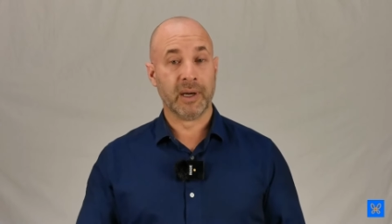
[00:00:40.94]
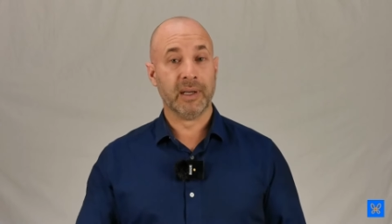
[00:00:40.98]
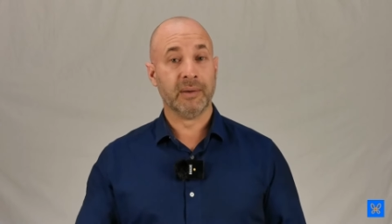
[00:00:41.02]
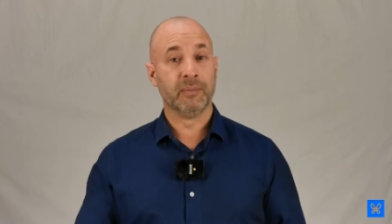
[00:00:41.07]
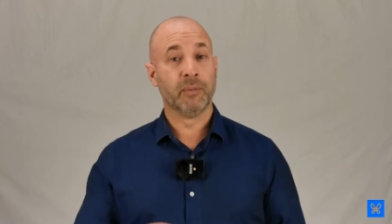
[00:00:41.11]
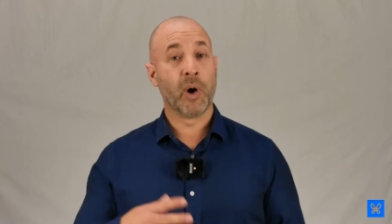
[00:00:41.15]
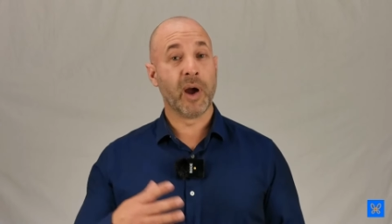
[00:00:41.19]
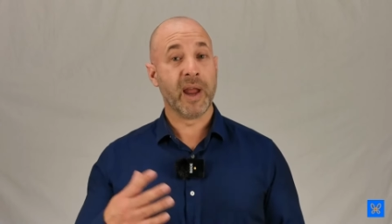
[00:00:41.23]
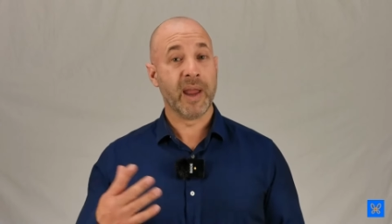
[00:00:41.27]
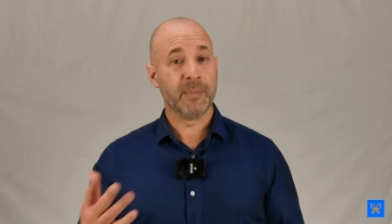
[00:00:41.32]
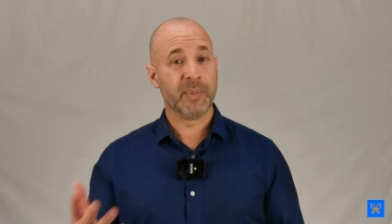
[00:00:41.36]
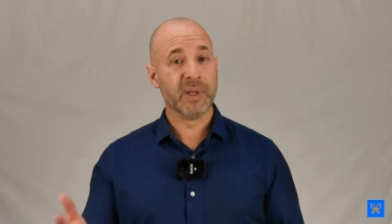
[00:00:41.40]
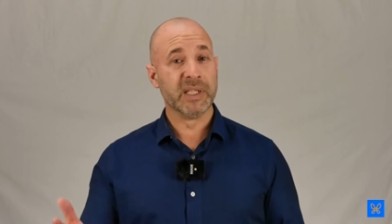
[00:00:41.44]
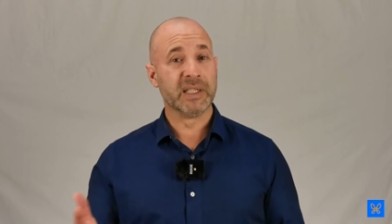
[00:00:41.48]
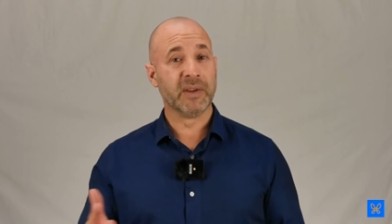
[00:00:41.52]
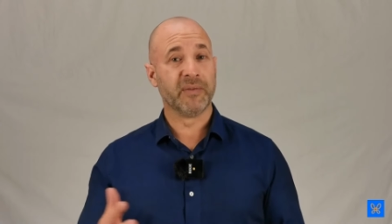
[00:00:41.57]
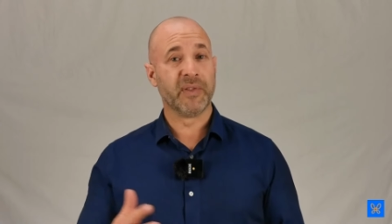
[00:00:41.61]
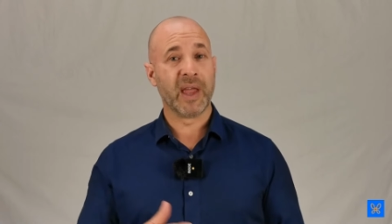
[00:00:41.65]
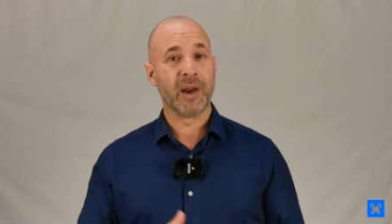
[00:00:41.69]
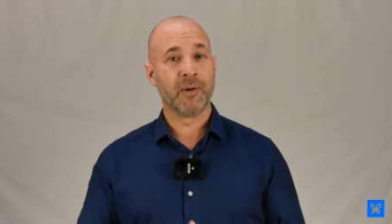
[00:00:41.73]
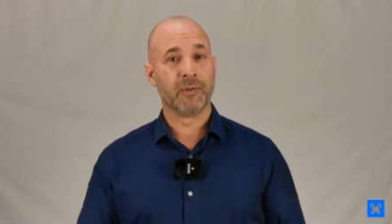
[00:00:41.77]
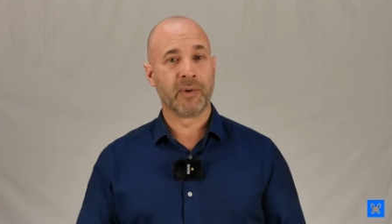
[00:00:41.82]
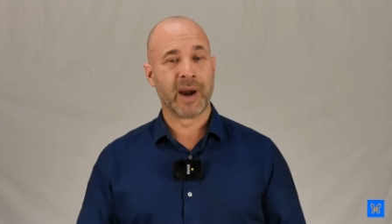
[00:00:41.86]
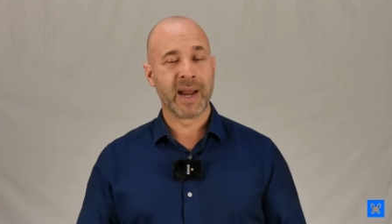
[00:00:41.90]
what happens if
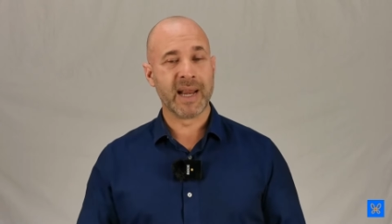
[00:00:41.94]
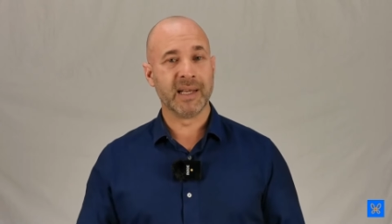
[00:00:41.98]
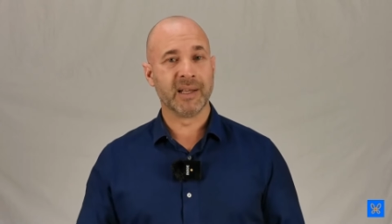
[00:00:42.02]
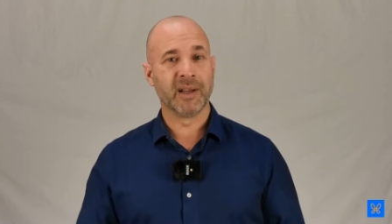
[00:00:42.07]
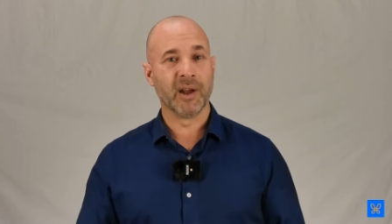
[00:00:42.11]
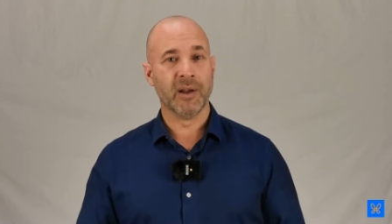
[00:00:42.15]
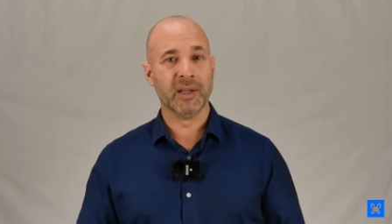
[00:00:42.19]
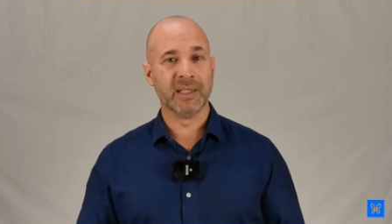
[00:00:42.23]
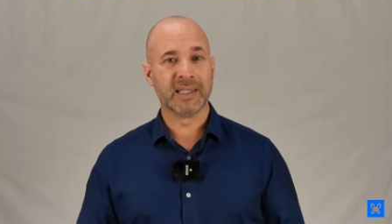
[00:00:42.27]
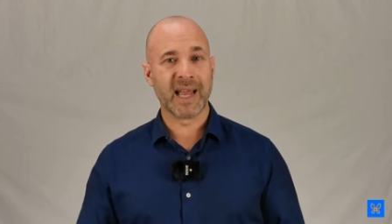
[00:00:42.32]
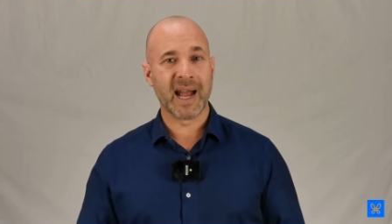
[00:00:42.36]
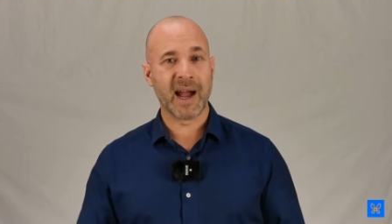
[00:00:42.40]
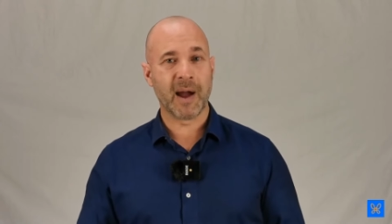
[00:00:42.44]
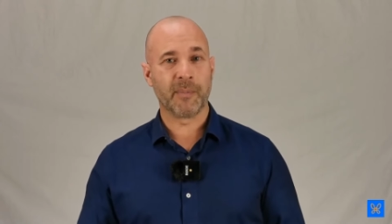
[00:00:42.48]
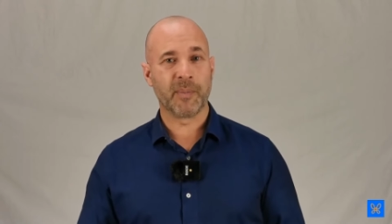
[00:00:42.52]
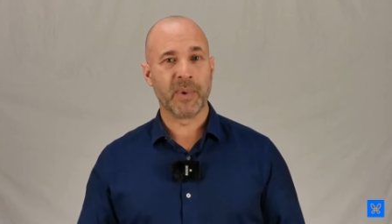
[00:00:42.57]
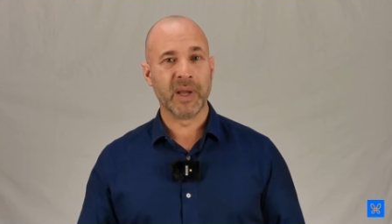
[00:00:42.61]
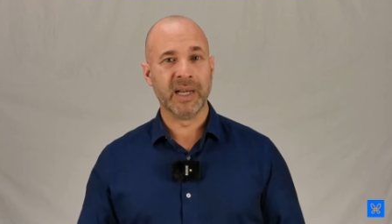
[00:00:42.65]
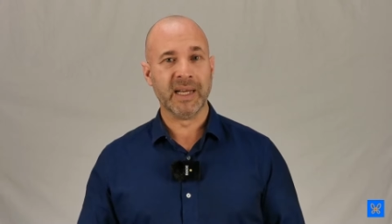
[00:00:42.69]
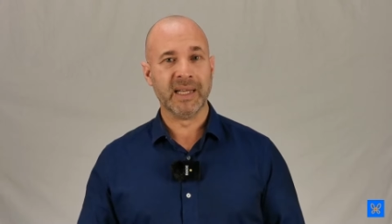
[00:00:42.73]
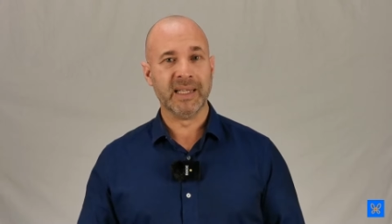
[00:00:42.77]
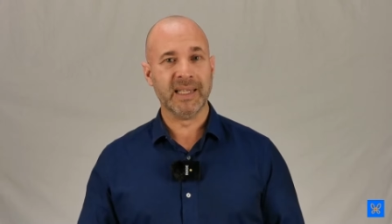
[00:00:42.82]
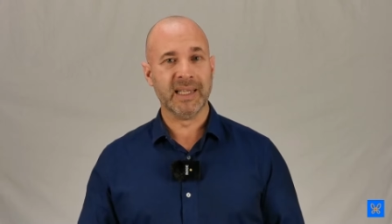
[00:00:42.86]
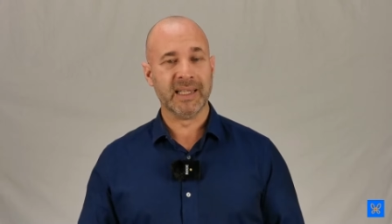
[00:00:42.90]
that rate goes up
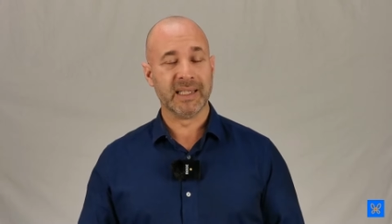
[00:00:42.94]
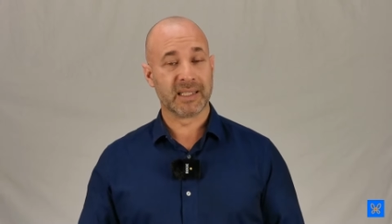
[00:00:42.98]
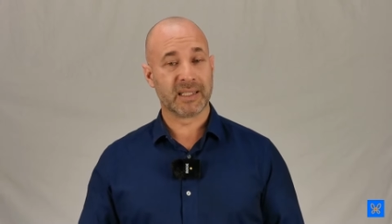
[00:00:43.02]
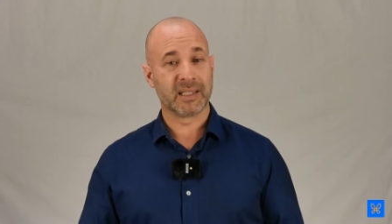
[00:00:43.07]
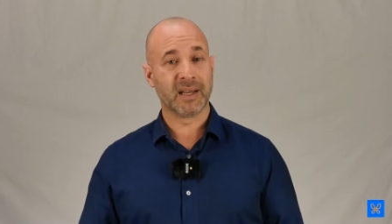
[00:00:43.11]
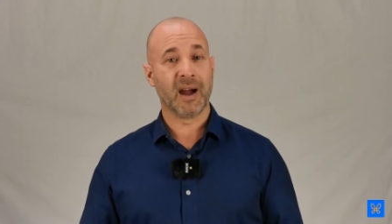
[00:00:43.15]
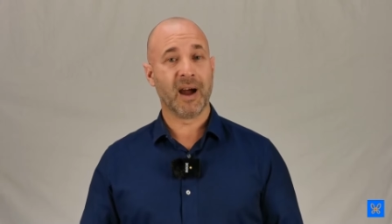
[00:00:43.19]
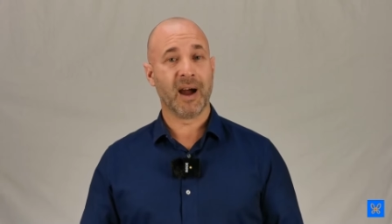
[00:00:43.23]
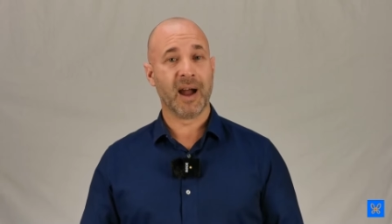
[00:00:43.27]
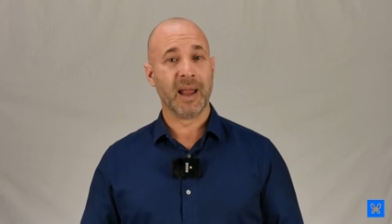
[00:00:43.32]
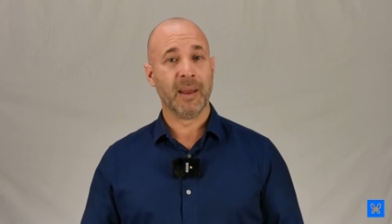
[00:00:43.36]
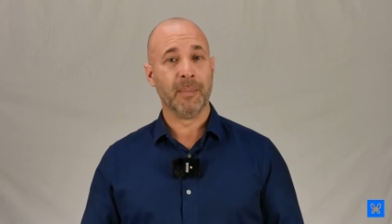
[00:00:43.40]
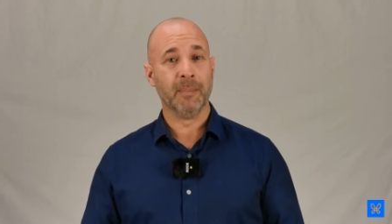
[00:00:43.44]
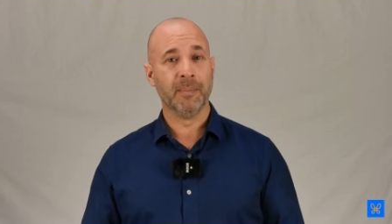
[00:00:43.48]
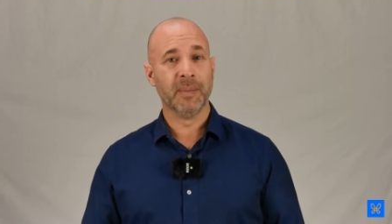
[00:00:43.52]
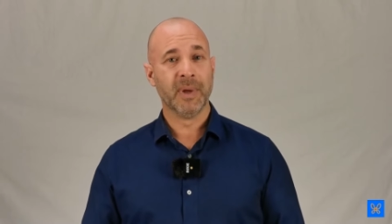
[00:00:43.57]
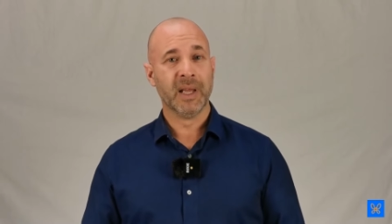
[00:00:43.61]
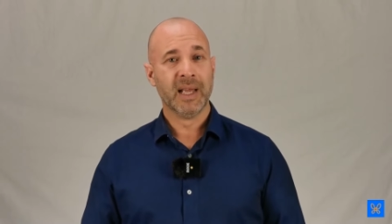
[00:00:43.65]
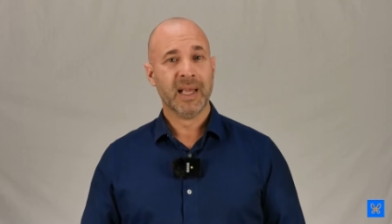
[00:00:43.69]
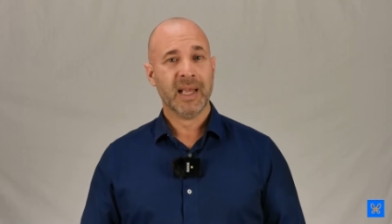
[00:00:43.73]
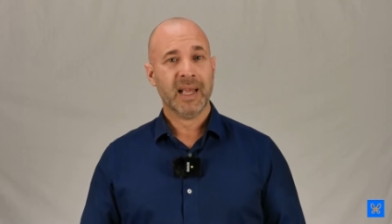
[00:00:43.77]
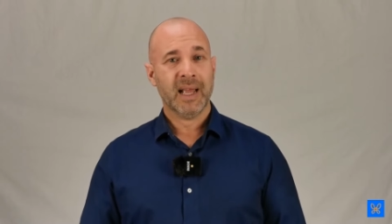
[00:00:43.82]
in a year's time